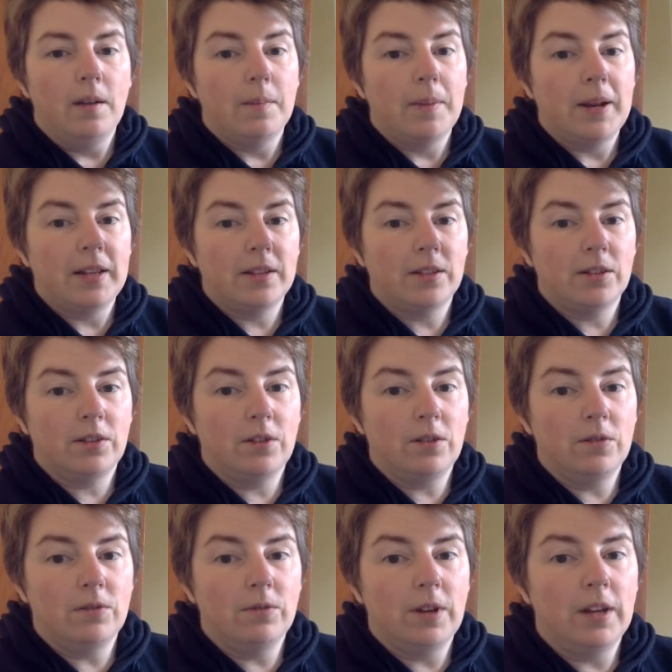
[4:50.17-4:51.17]
But at
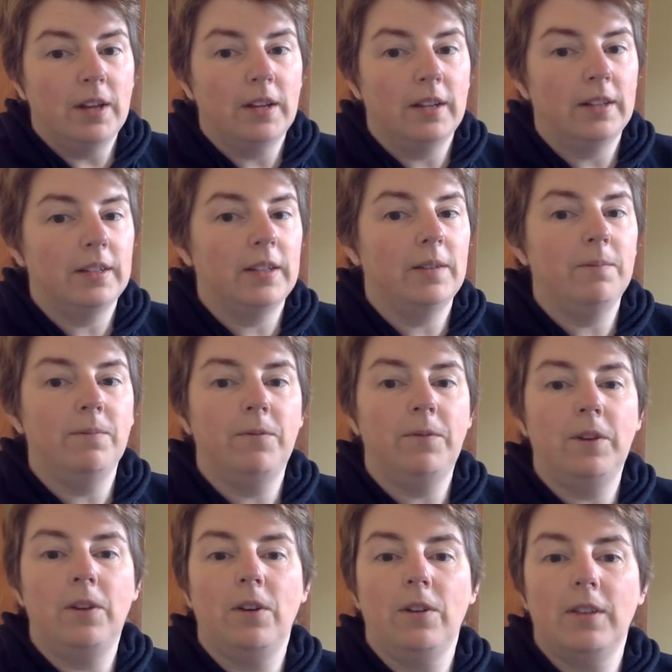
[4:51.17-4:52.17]
school, Tim
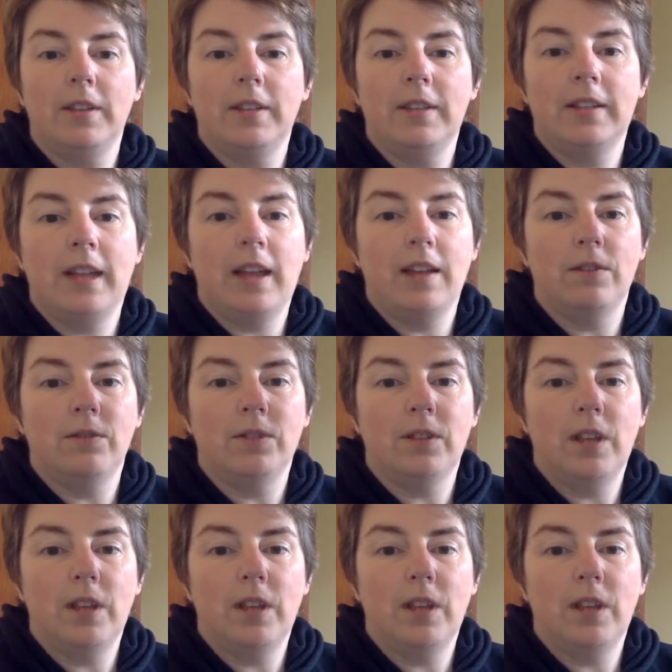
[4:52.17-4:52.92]
forgot the snails.